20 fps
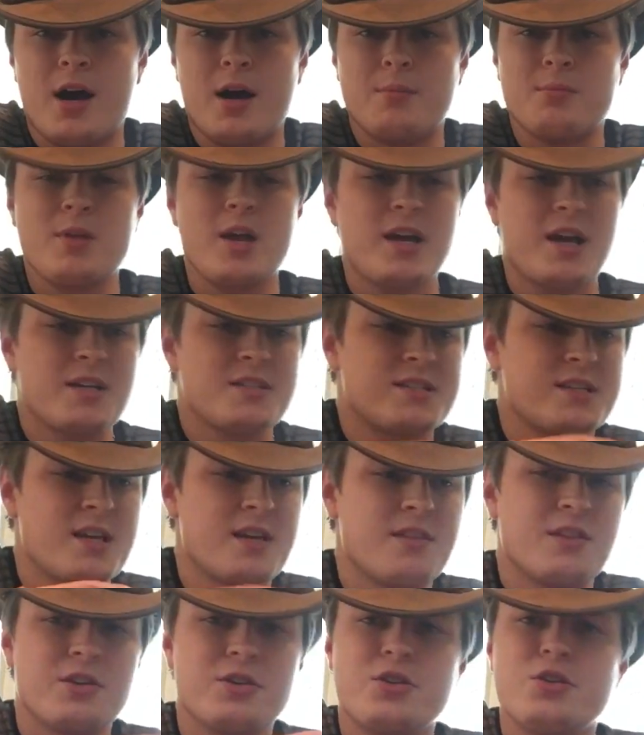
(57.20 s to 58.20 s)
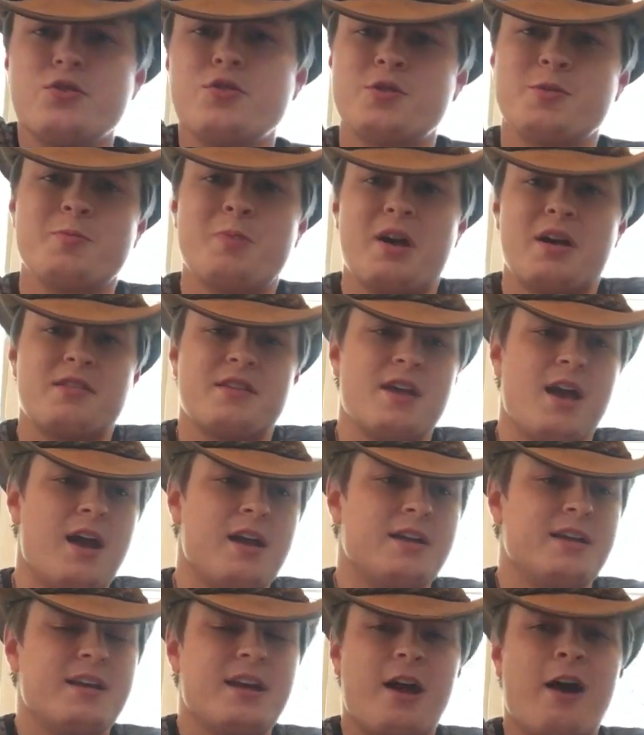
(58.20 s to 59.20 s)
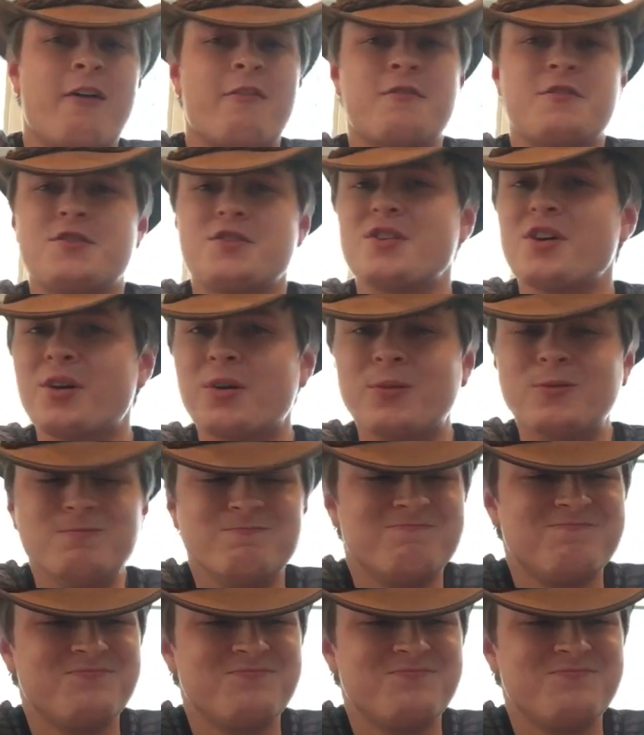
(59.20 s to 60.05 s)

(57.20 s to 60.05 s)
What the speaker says: Like I said, they're used by the IDF, so,